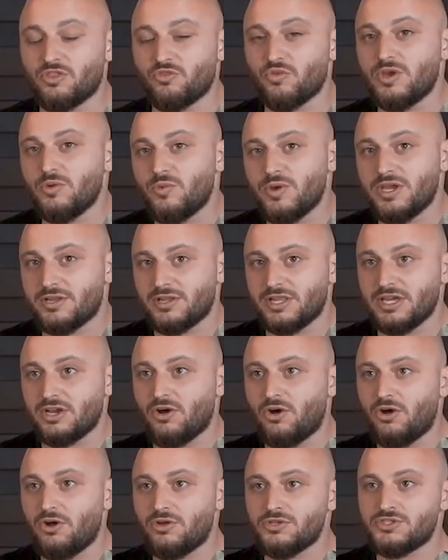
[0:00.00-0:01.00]
3 weekly
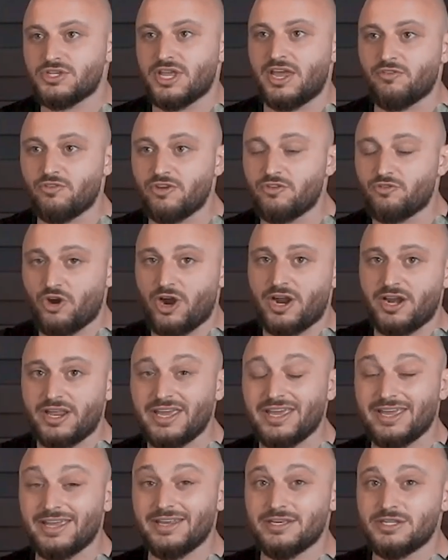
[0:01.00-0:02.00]
calls. Every
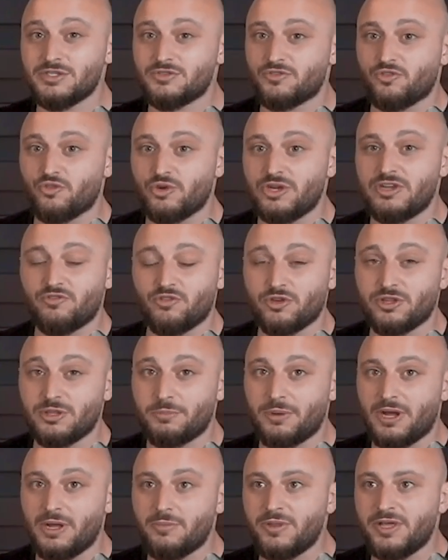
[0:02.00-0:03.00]
Friday, it is free for the
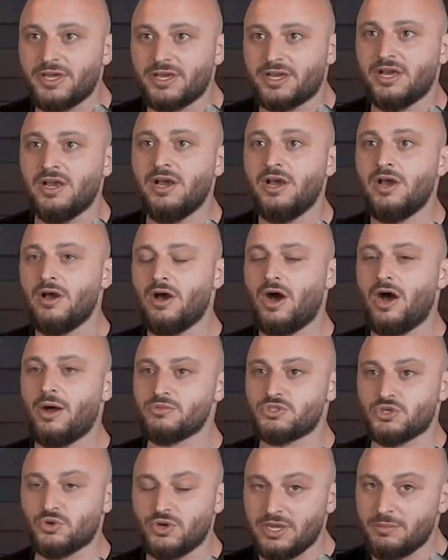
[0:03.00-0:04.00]
public.
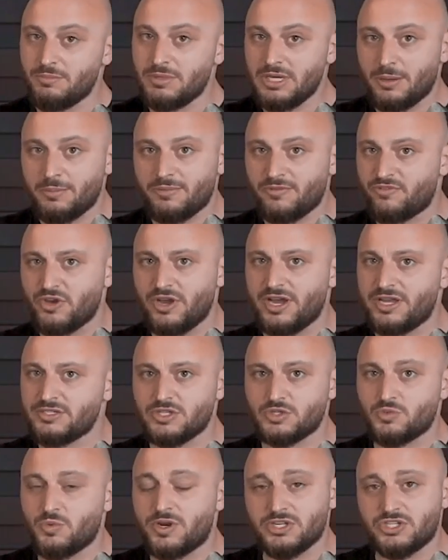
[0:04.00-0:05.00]
So hit me up if you guys
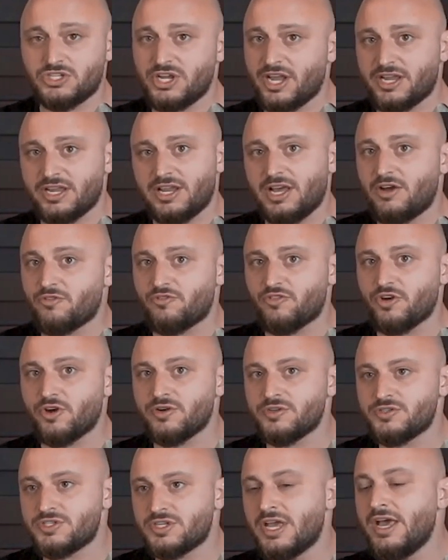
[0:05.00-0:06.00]
just want to check it out
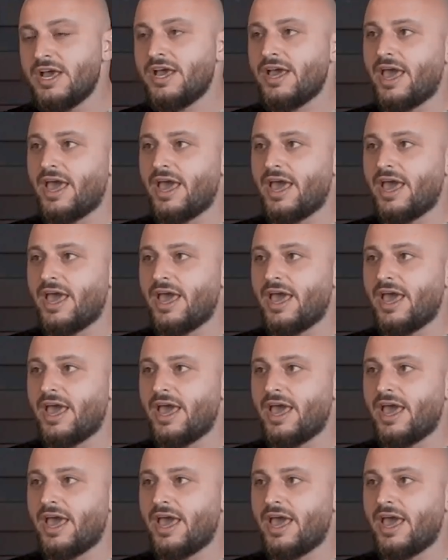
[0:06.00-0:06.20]
first.